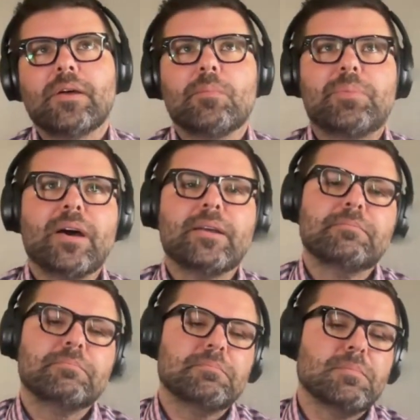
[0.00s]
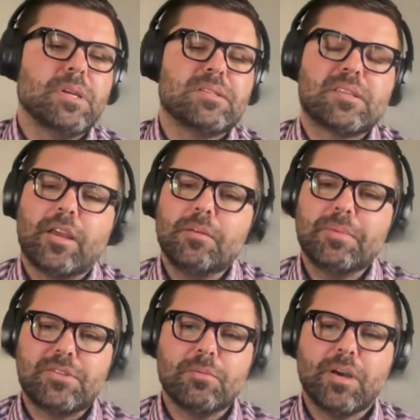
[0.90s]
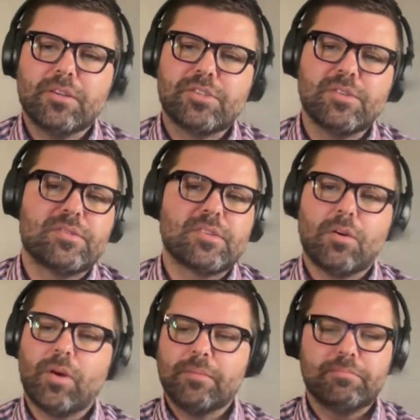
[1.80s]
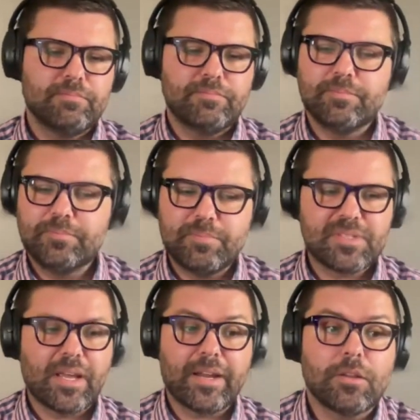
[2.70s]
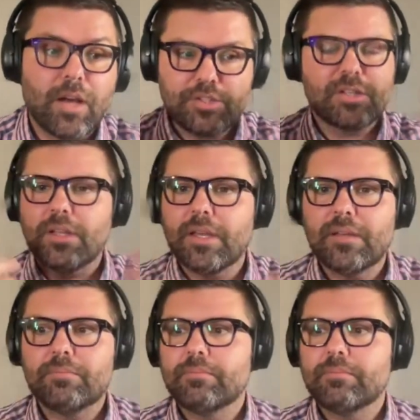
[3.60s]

but it scared me too much. And so I psychologically,